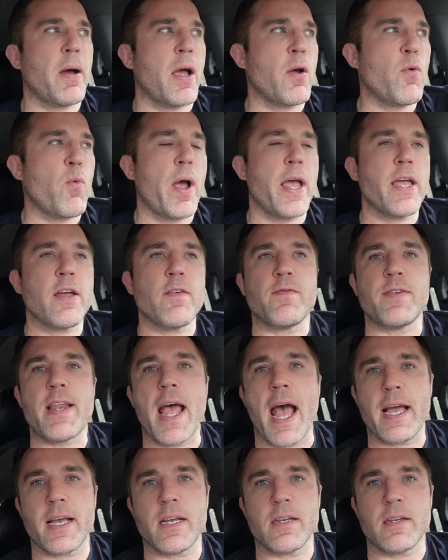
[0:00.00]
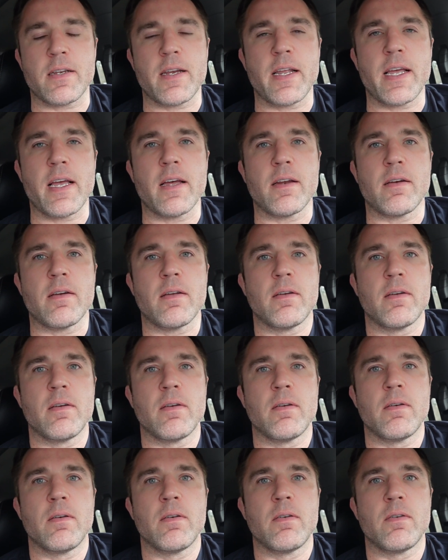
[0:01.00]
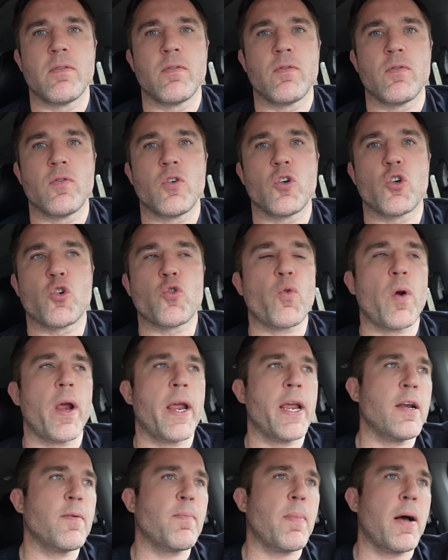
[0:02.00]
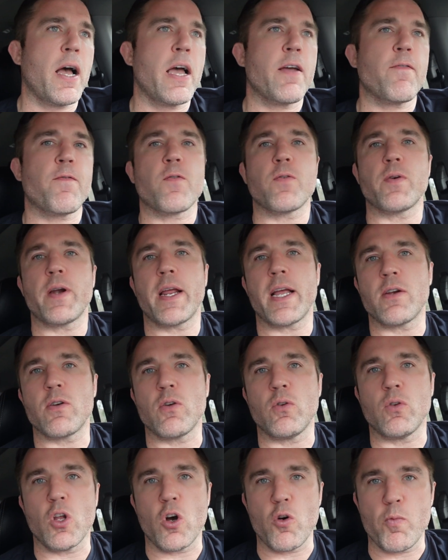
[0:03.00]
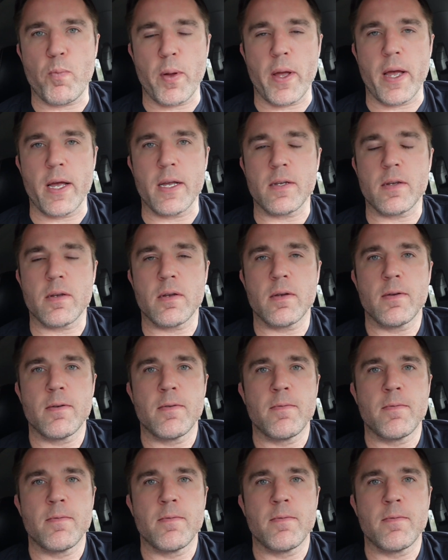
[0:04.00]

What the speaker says: by way of Dagestan. Trained by Fernando Lopez.